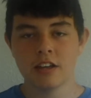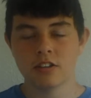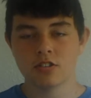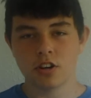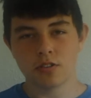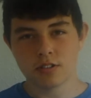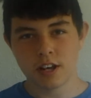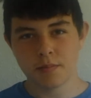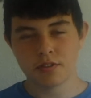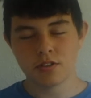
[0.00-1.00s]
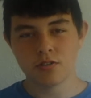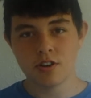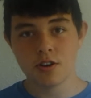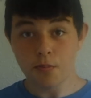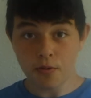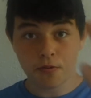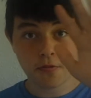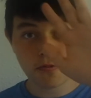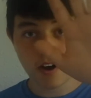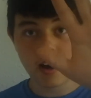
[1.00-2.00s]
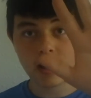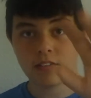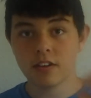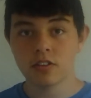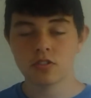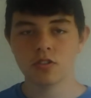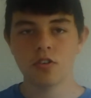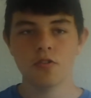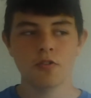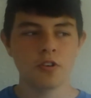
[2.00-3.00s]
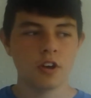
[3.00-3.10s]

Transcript: Star Wars Episode number 5. So